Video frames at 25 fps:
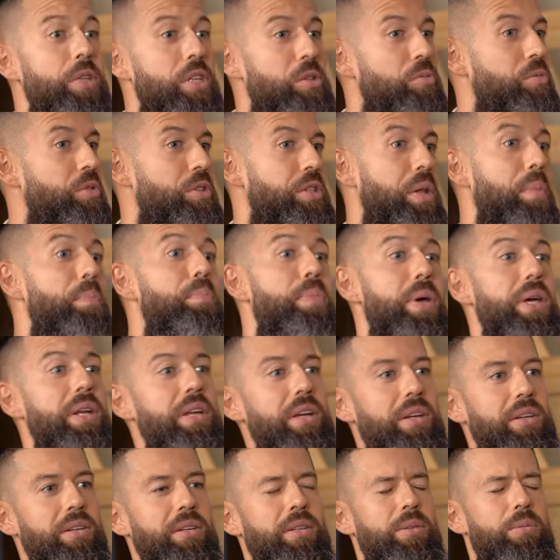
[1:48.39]
This was the
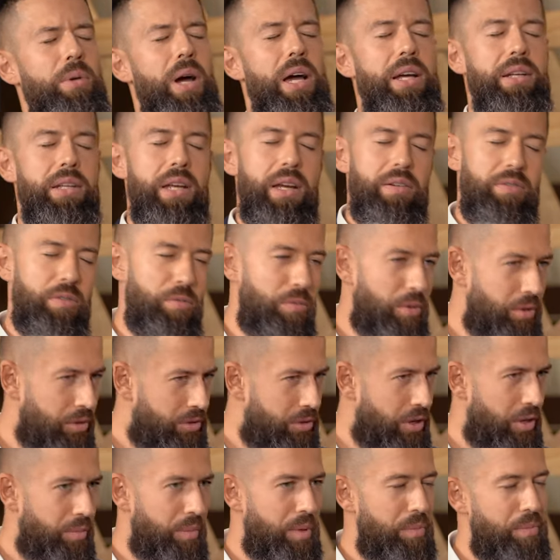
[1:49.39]
pinnacle, right?
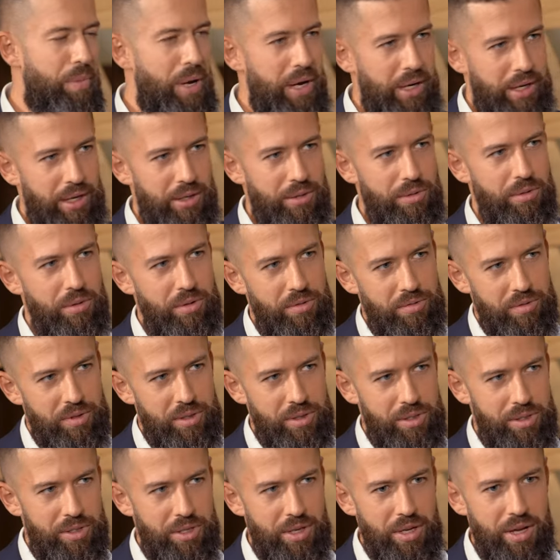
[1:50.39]
Everyone told me back at
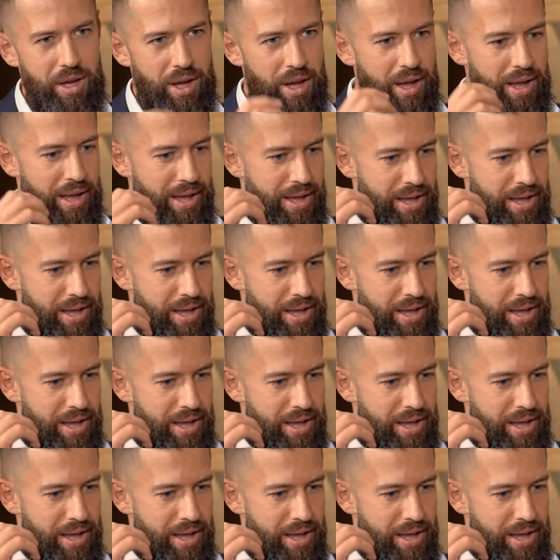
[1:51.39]
university,